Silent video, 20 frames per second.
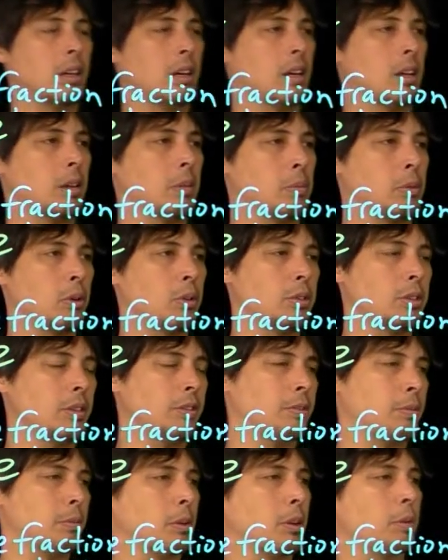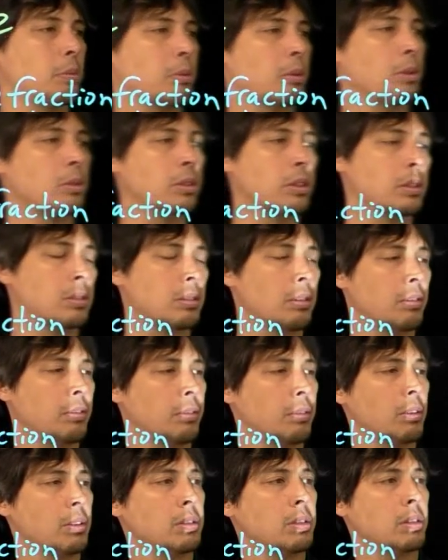uh, the protein from other proteins. So
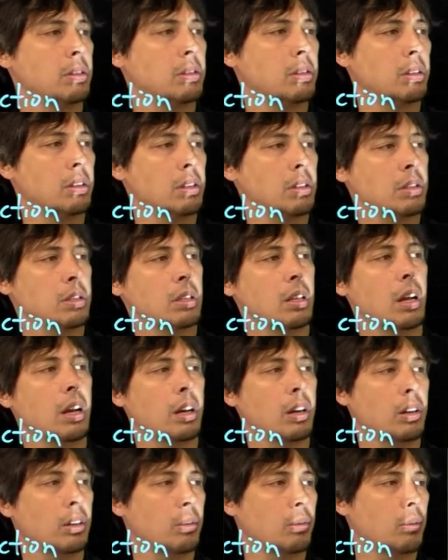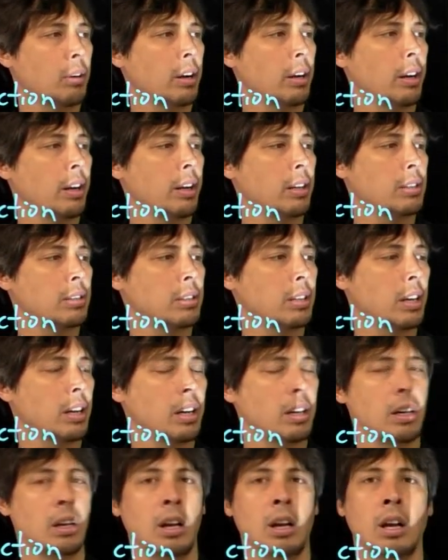for instance, in this slide on the right-hand
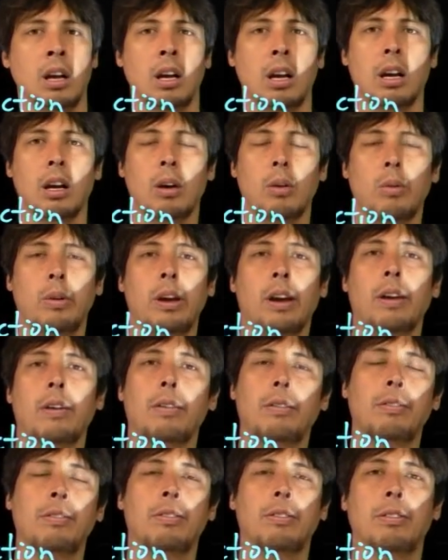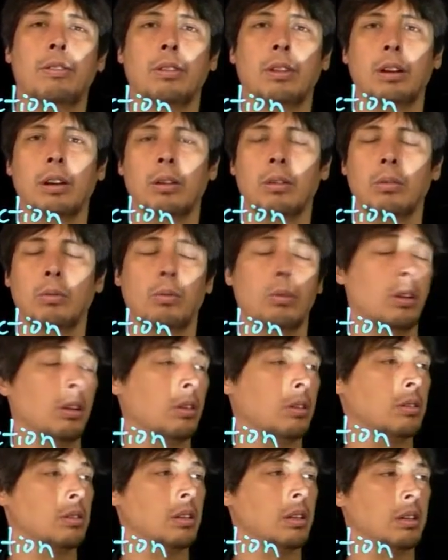side, uh, we have uh, what
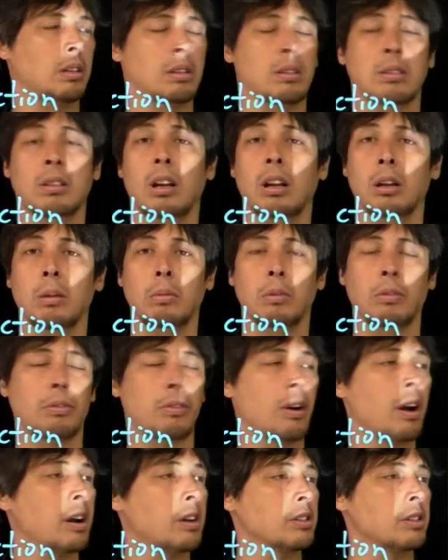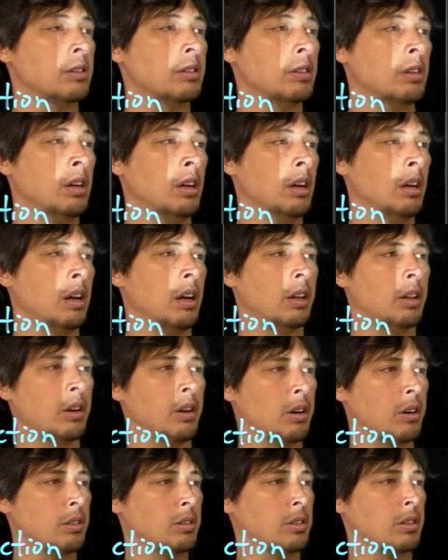looks like the soluble fraction, and
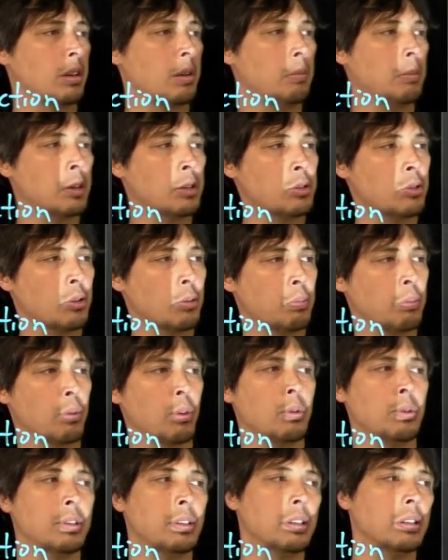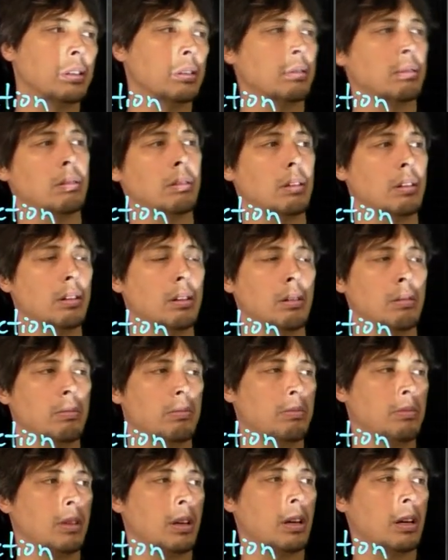there is a mixture of proteins, and they're
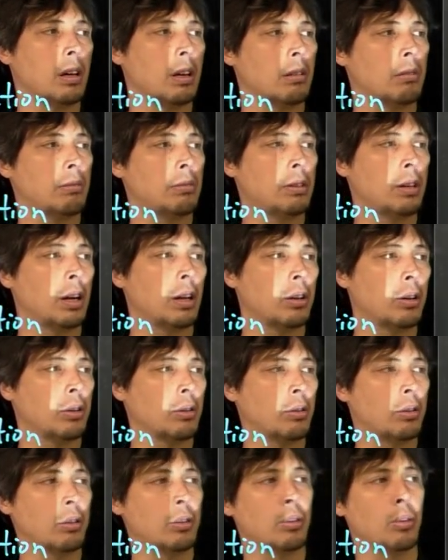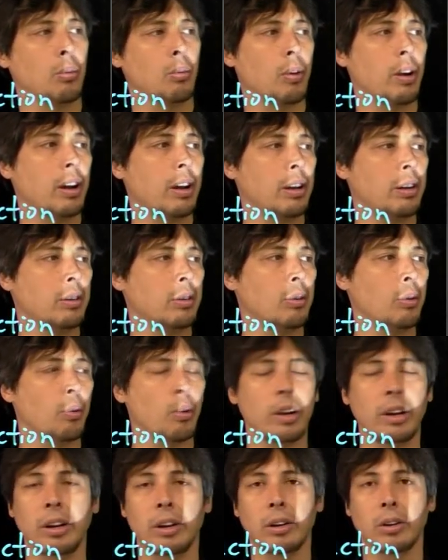uh, colored either red,
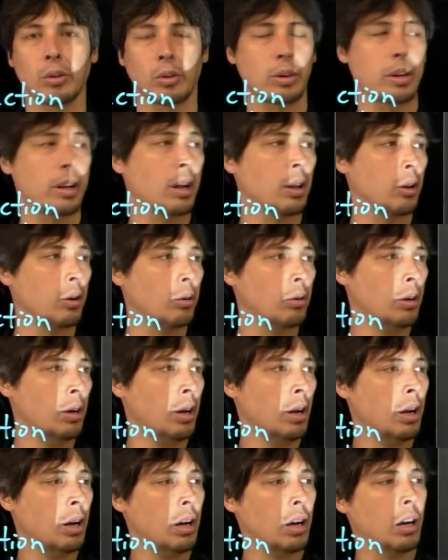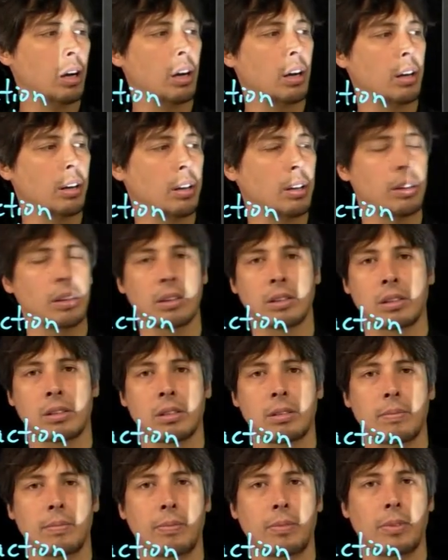green, or yellow uh, in,
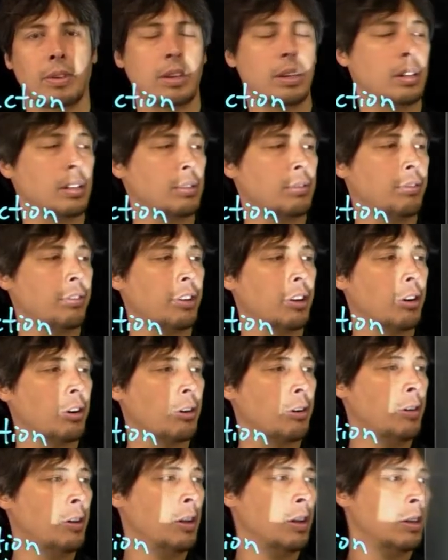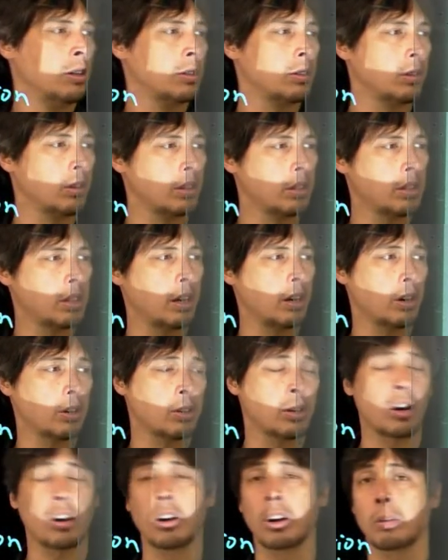this, in this figure. So let's say our
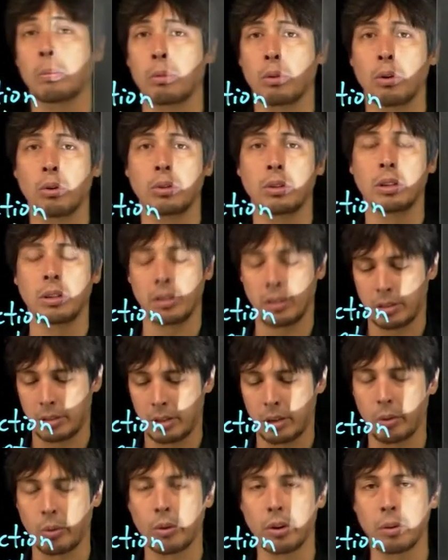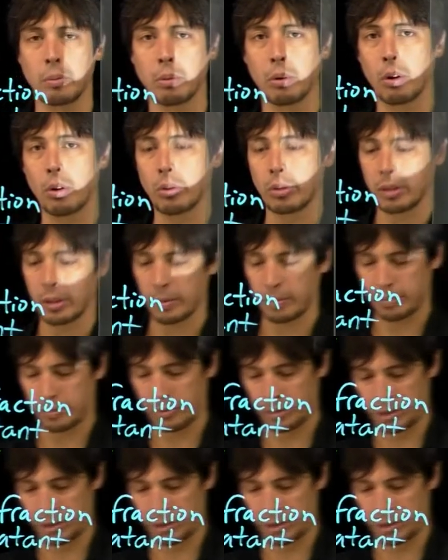target protein is the green protein.